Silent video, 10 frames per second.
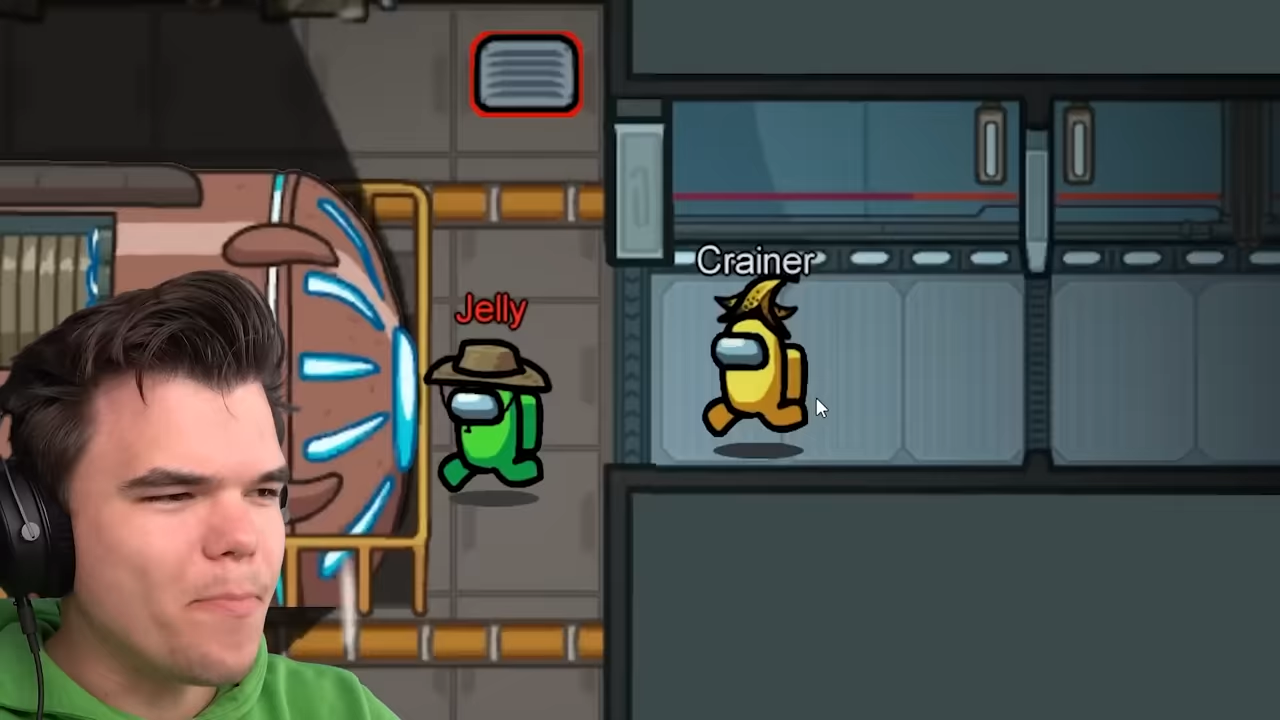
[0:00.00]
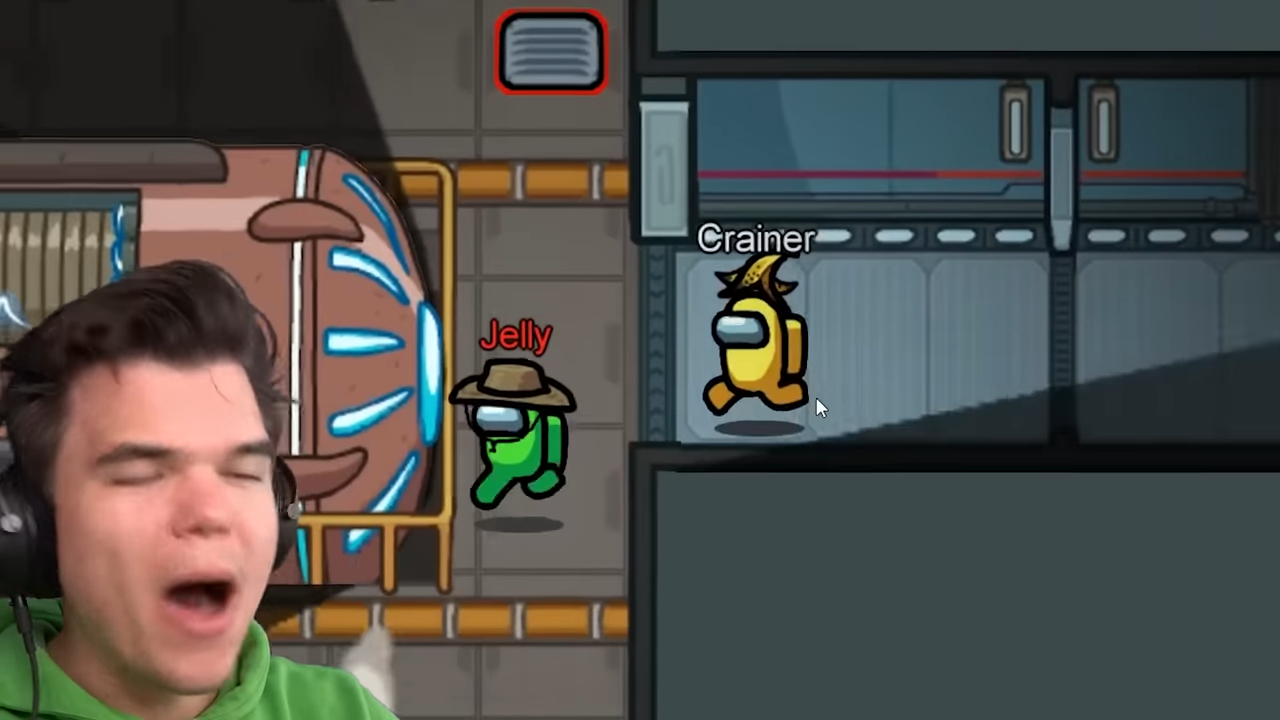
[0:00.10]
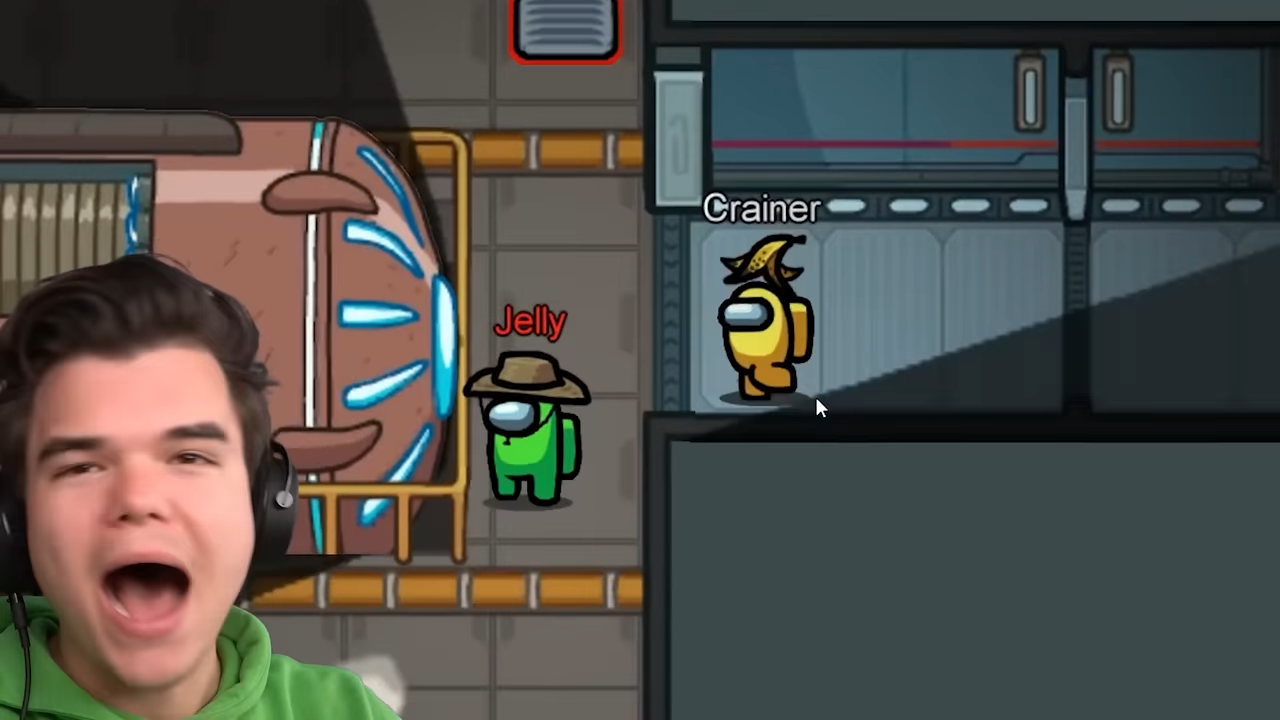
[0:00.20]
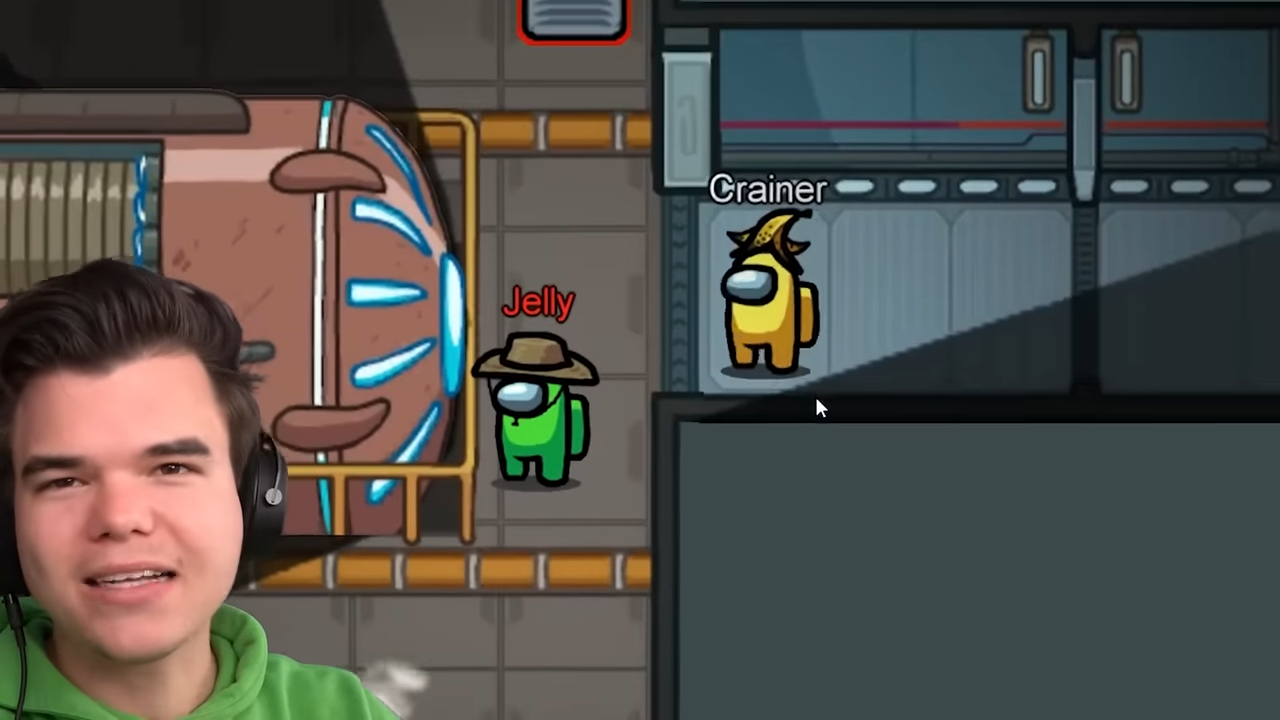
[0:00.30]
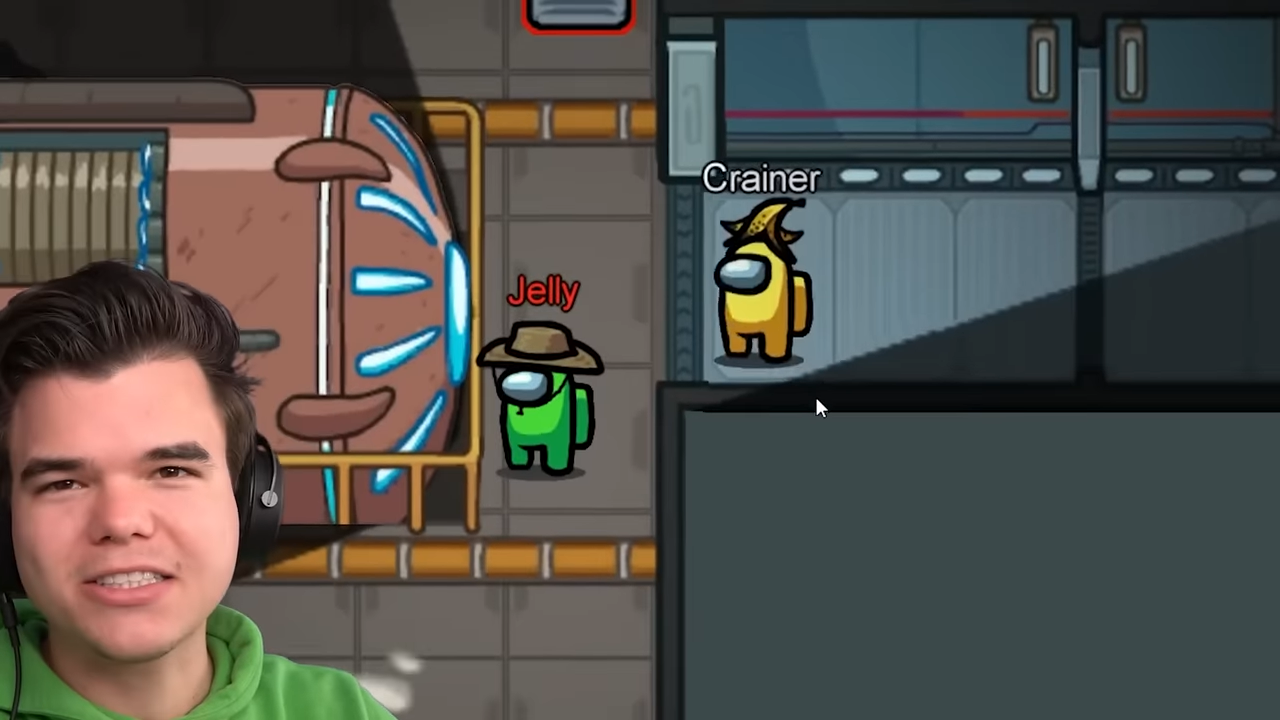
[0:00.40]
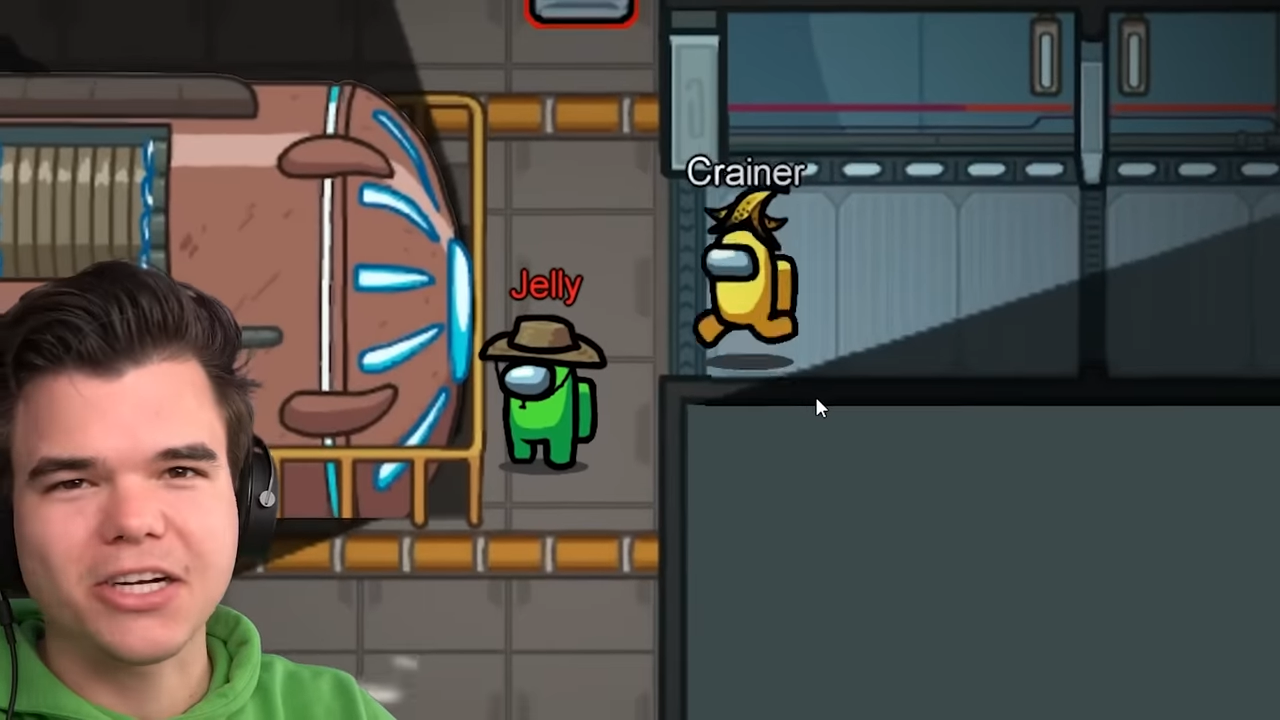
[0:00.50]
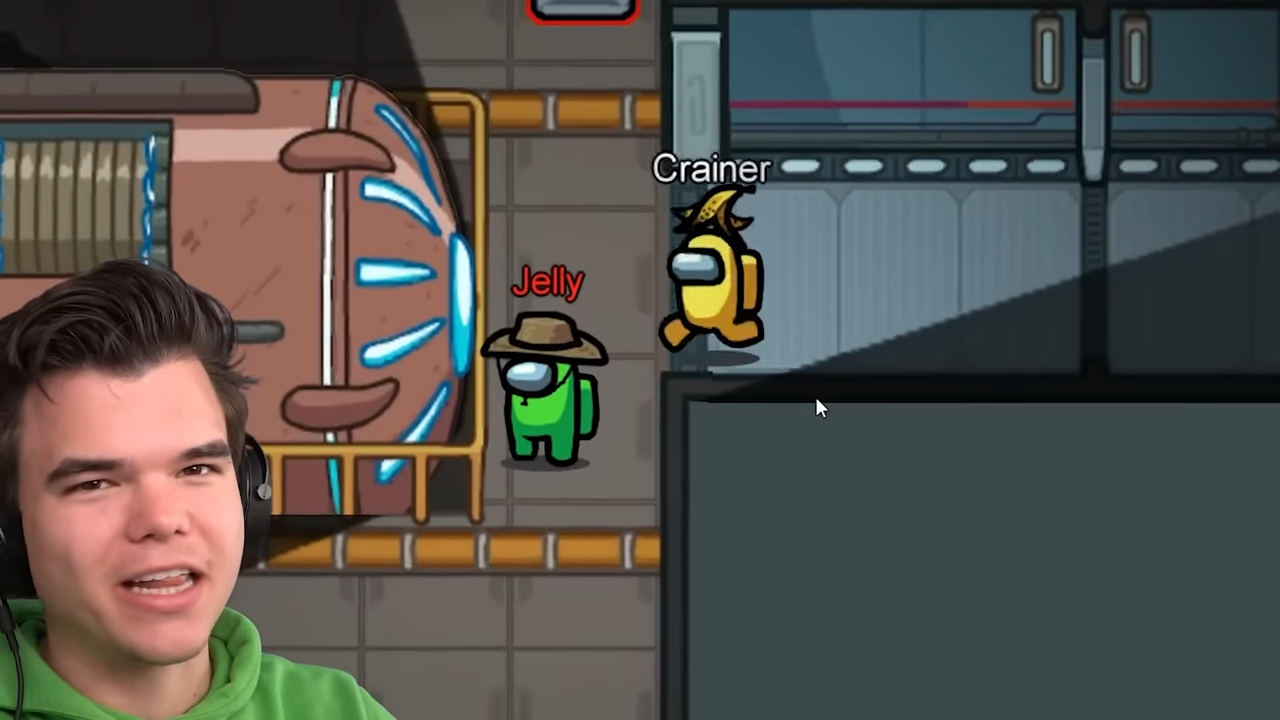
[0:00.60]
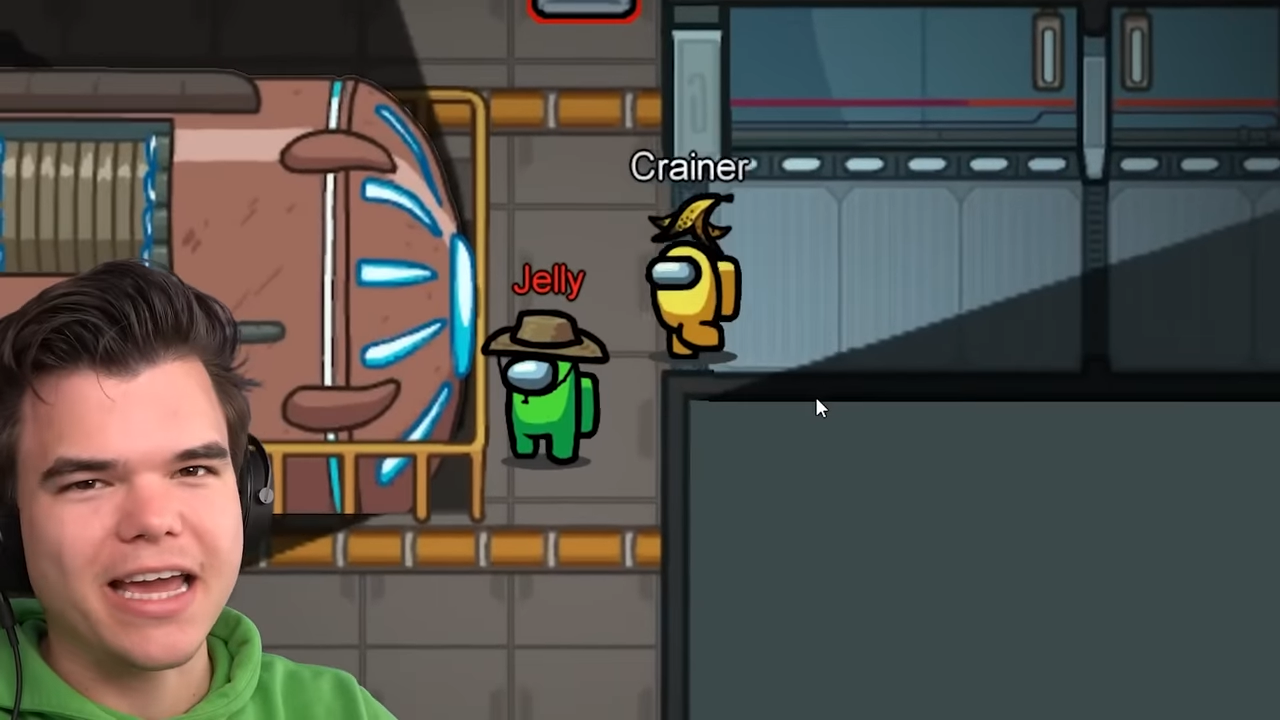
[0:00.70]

imposter,